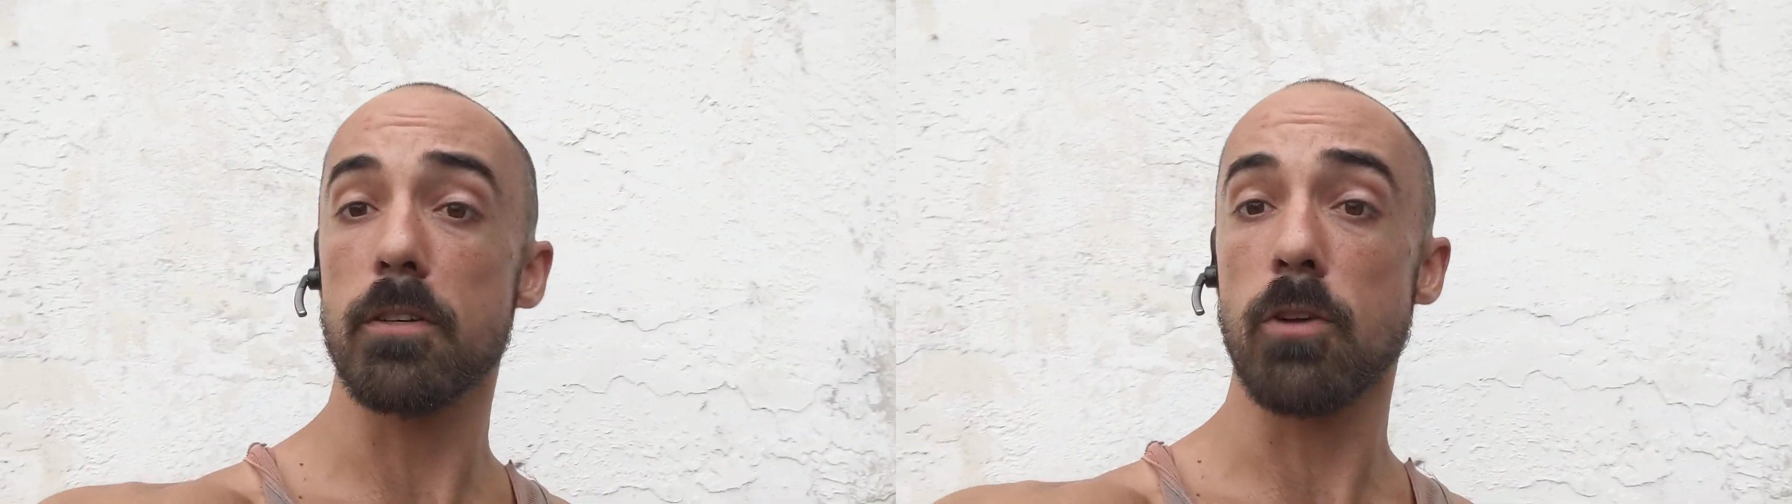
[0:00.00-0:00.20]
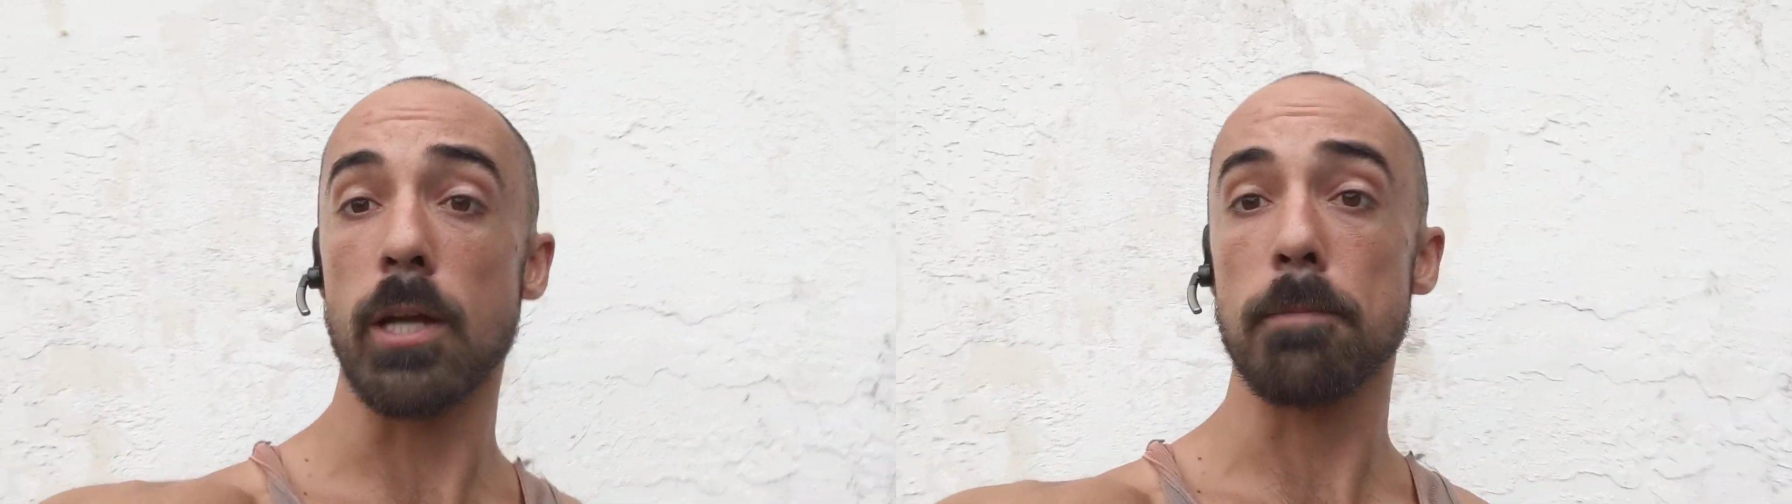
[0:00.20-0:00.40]

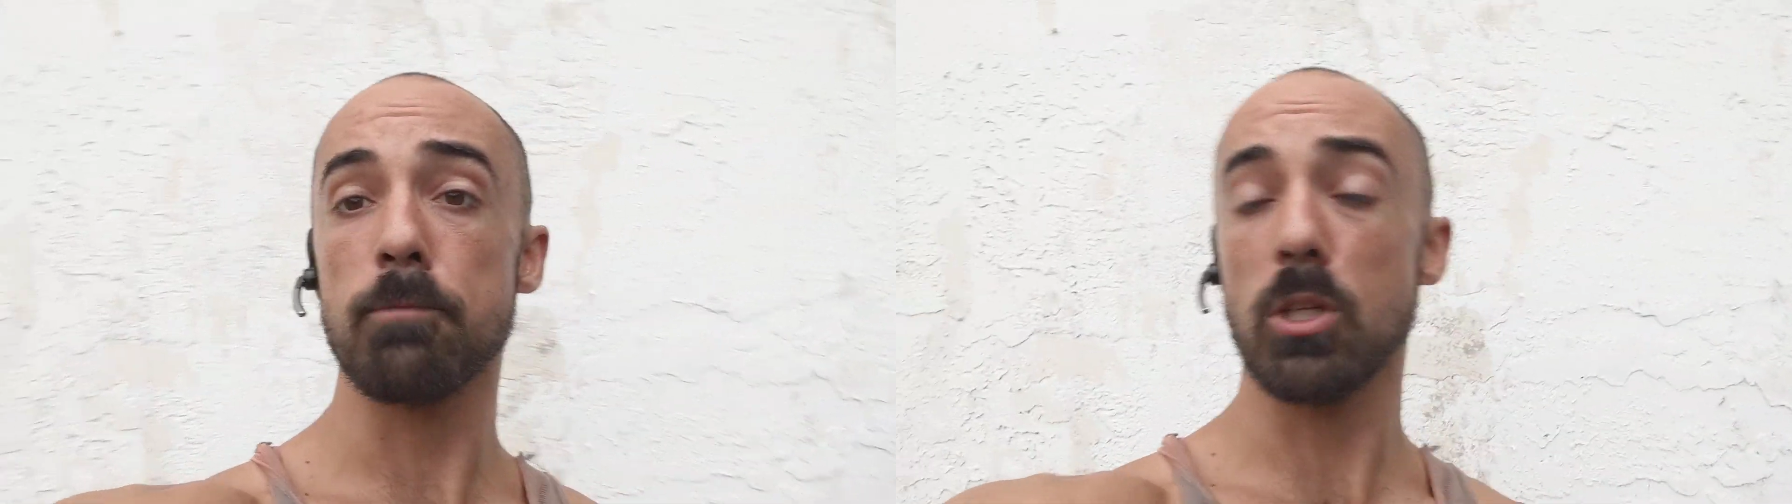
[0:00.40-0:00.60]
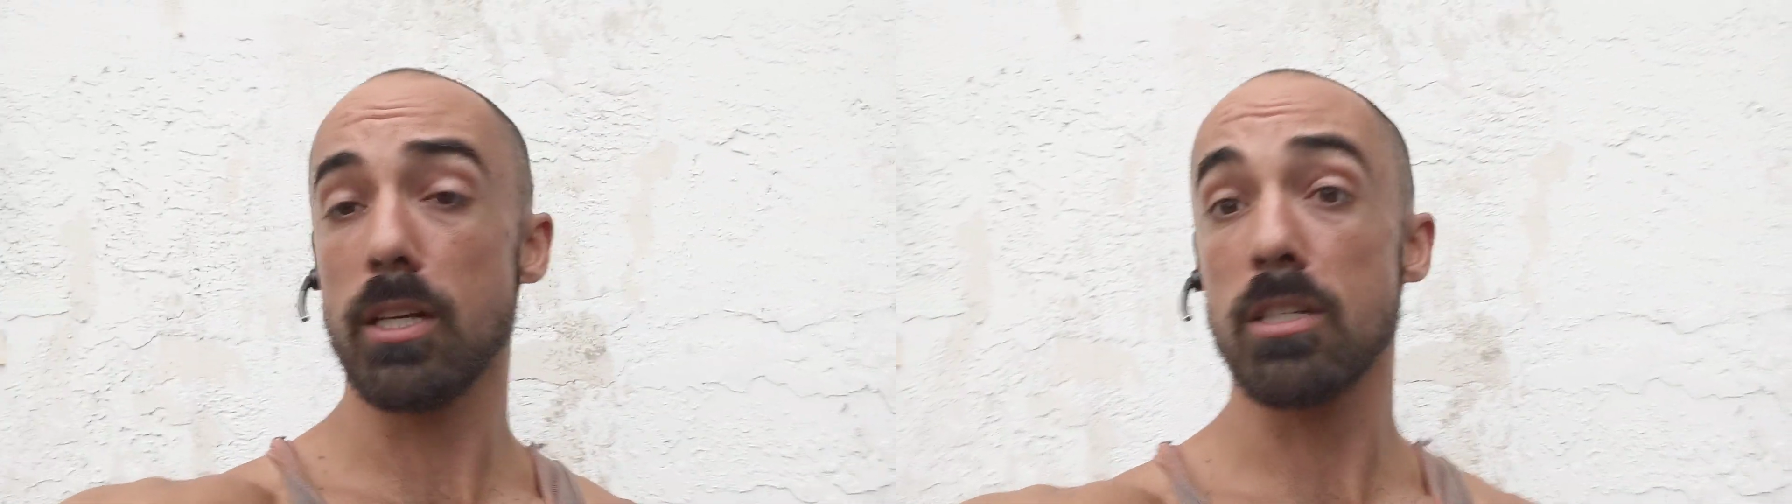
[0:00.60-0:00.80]
and running.
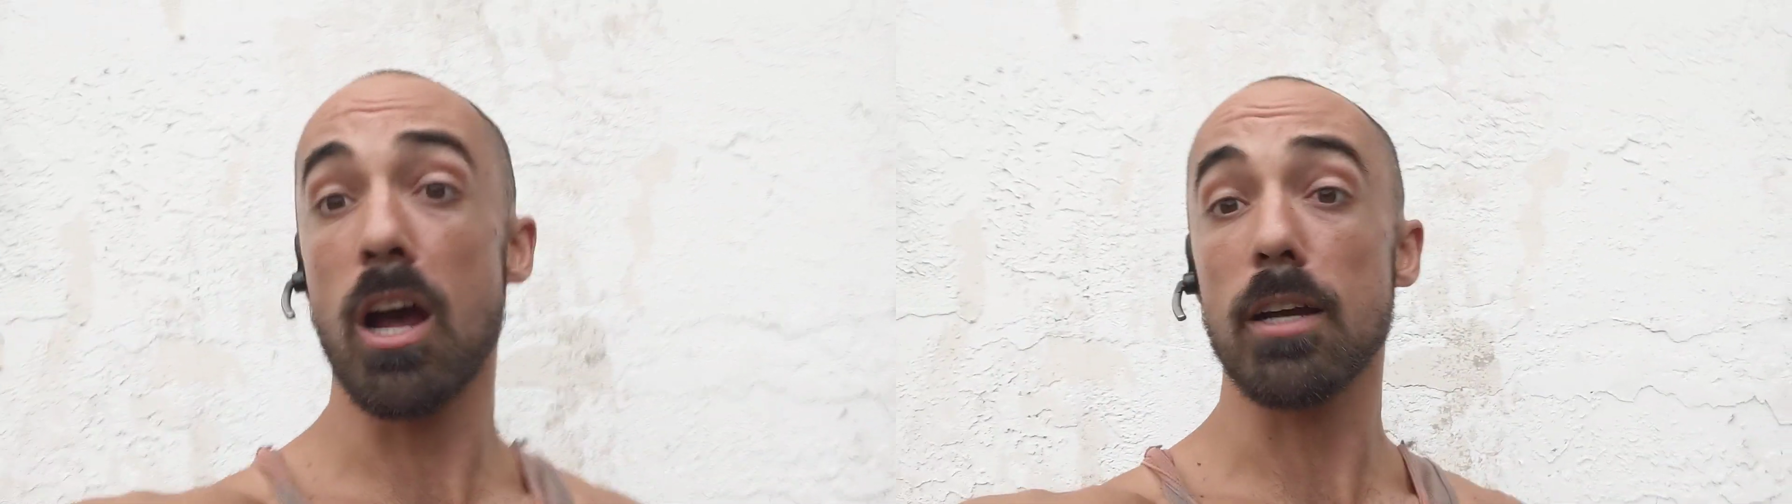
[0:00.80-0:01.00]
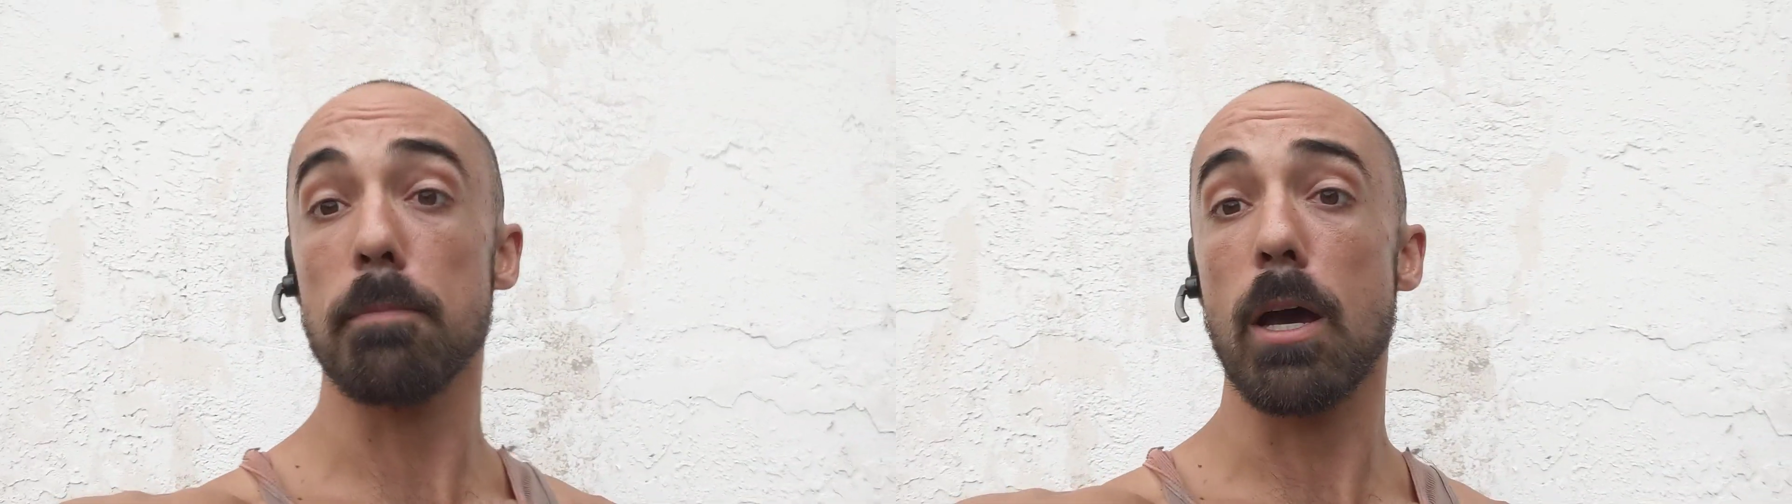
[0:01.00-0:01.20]
So let's
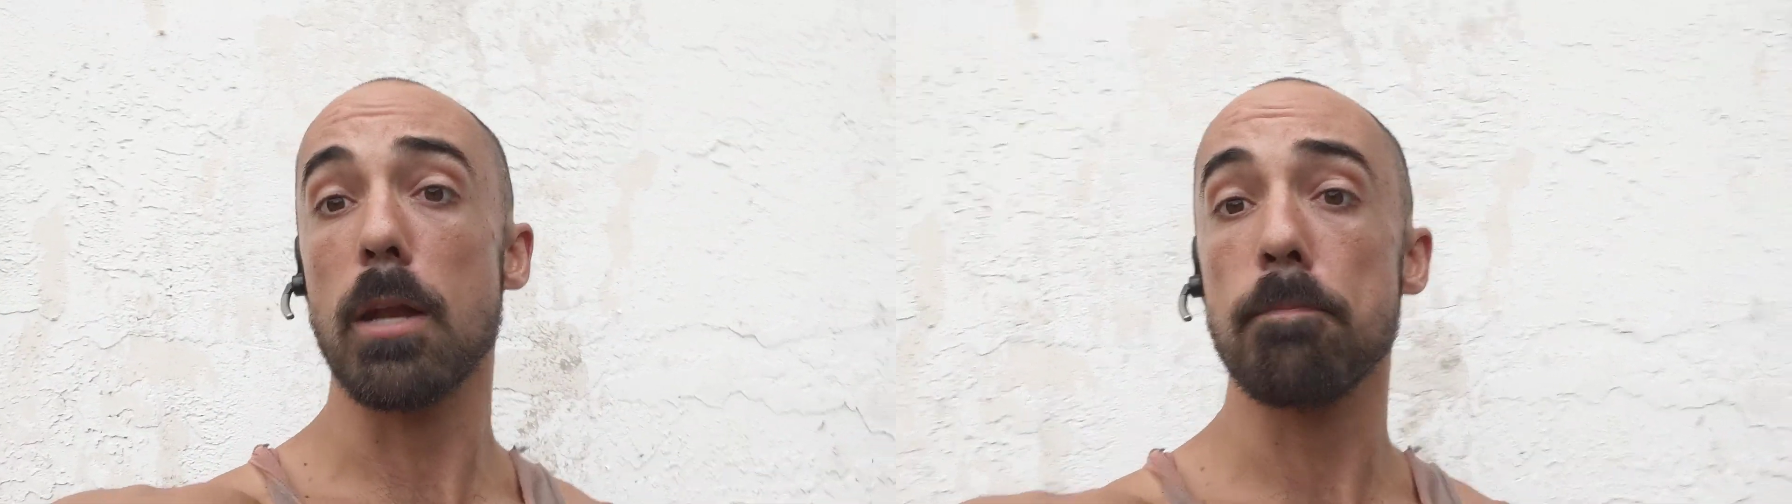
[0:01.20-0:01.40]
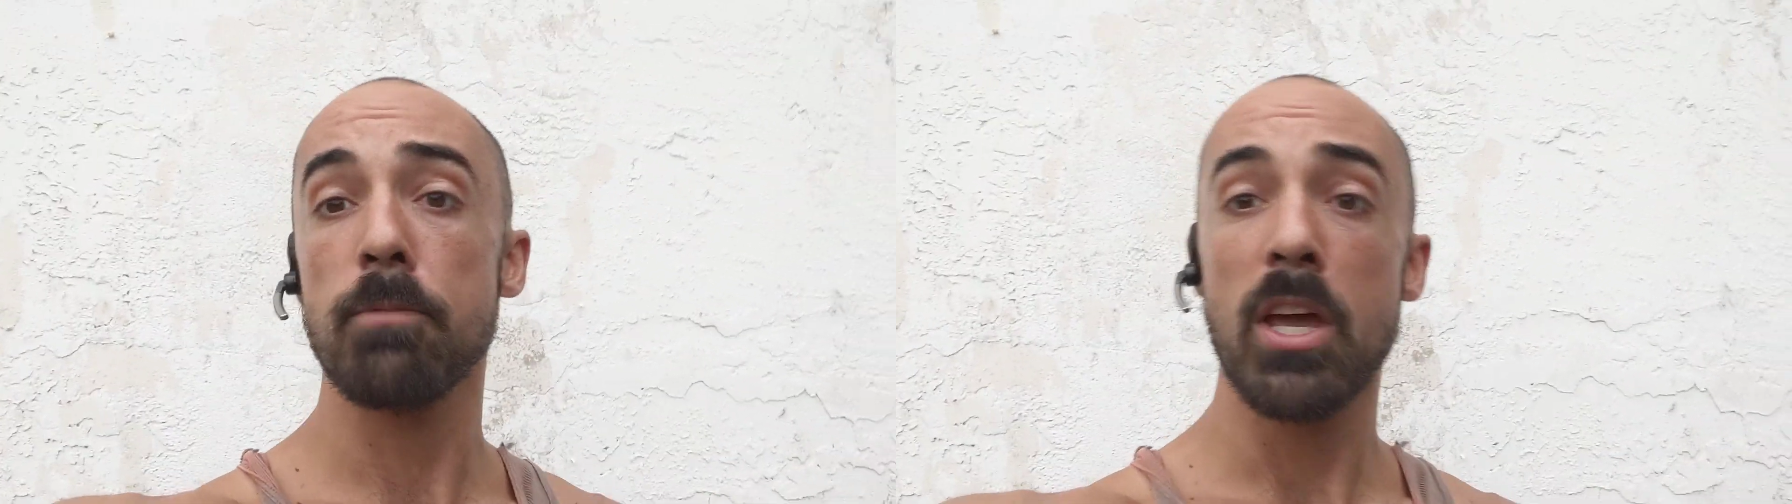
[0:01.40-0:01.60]
talk about it.